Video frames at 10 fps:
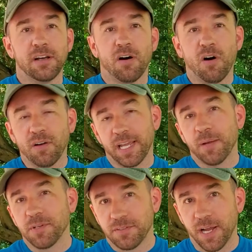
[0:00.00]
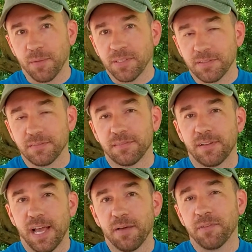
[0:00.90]
All camera traps
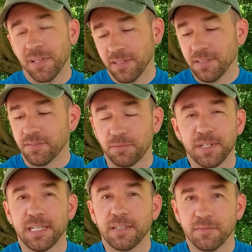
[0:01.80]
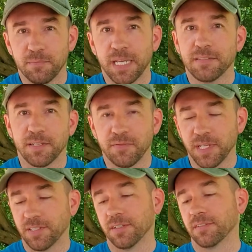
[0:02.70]
have at least three basic
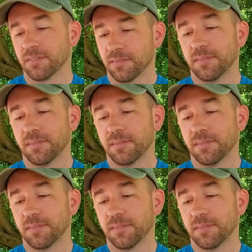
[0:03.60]
features.